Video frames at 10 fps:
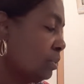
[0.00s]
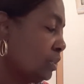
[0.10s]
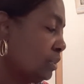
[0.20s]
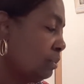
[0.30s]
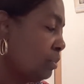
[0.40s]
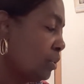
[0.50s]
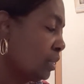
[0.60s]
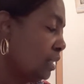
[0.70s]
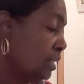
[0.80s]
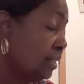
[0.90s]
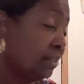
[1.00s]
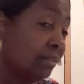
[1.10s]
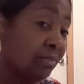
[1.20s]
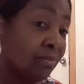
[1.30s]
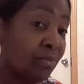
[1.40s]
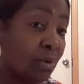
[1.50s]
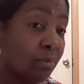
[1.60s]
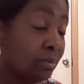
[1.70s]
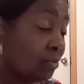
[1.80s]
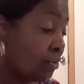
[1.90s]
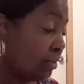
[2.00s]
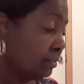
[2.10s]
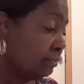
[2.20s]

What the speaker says: to the market in the farm cart.